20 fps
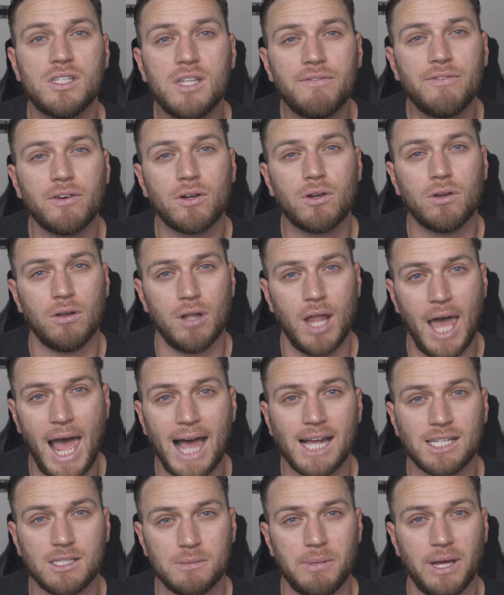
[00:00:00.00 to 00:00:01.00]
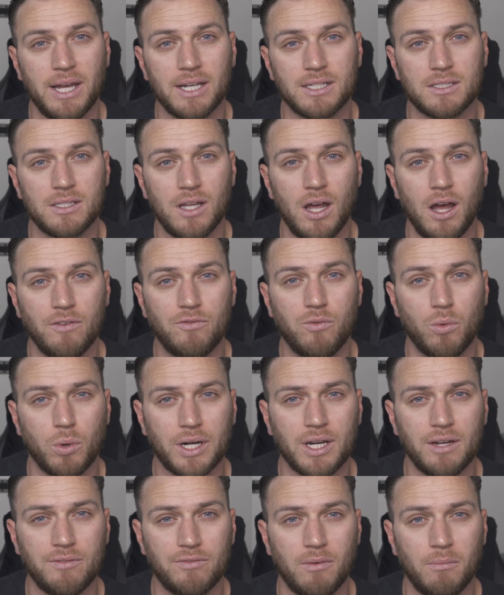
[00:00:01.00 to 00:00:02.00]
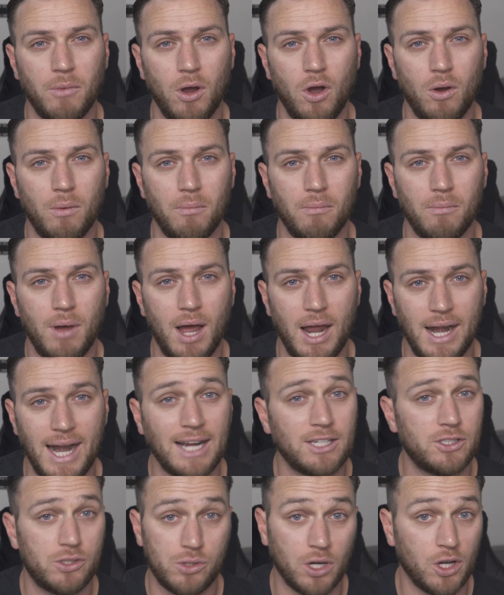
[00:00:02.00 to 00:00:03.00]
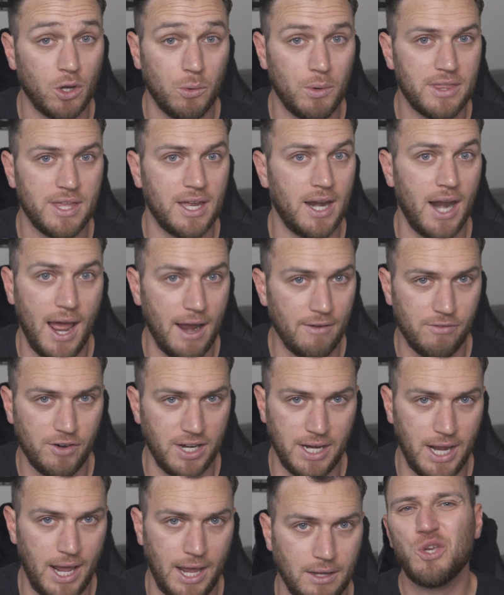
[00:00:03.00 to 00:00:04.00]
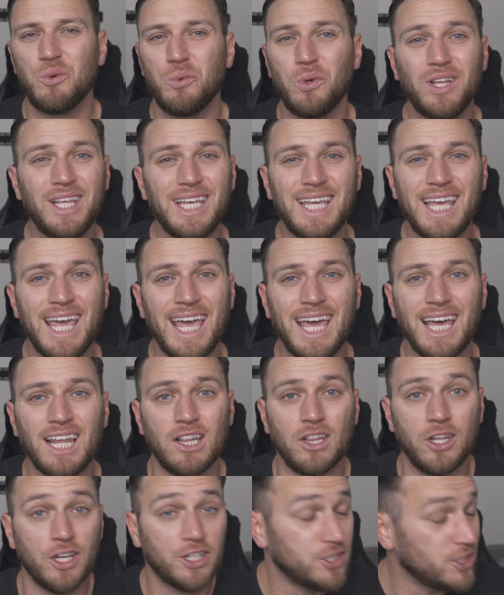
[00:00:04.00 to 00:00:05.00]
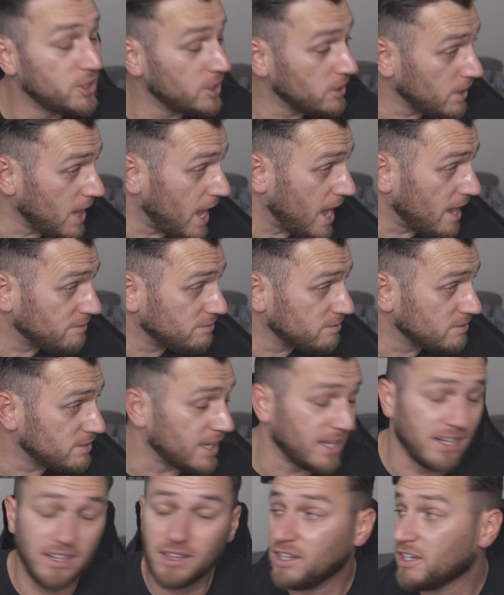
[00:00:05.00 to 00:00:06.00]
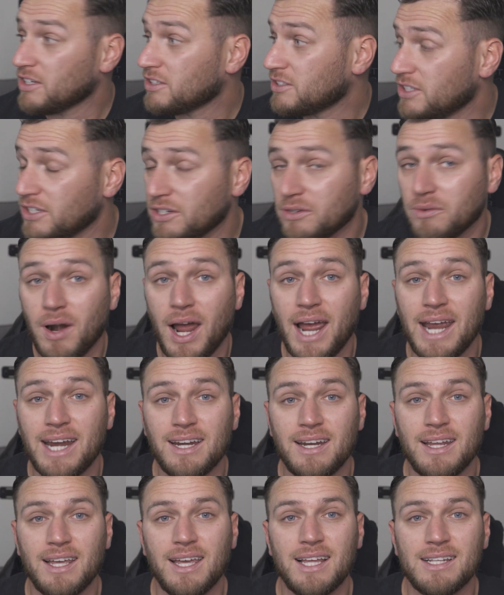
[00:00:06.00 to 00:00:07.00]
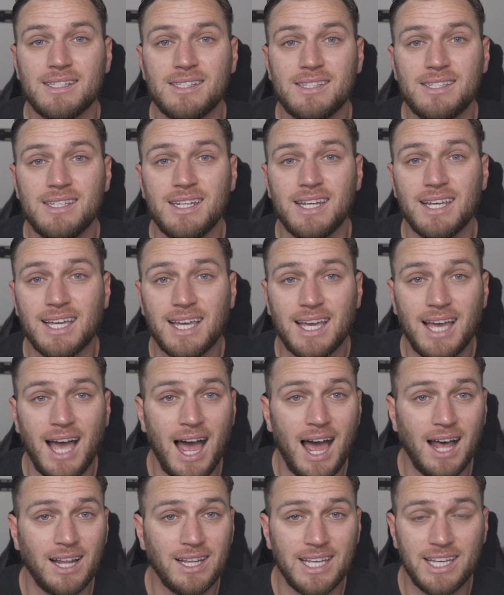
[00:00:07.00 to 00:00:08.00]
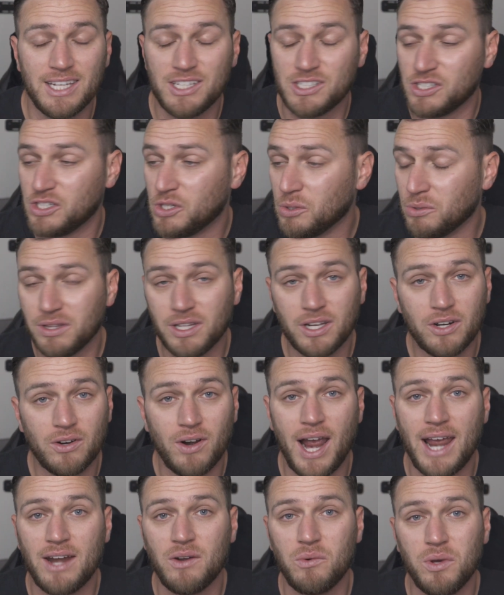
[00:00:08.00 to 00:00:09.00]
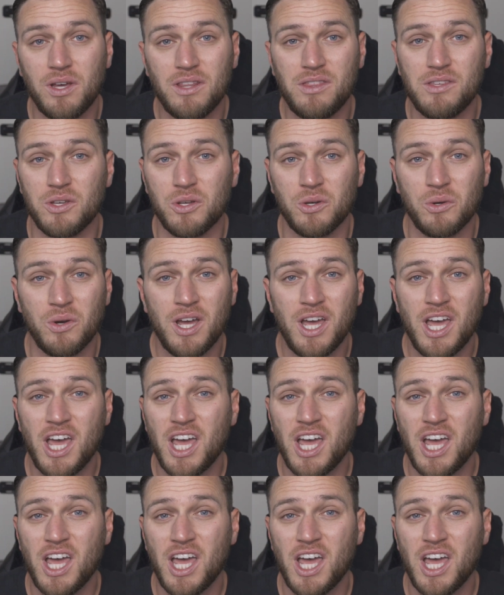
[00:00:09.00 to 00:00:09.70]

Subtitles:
difficult aspects of working from home, and I struggle with it every day. You really can't look to your left and look to your right and see colleagues doing the grind with you.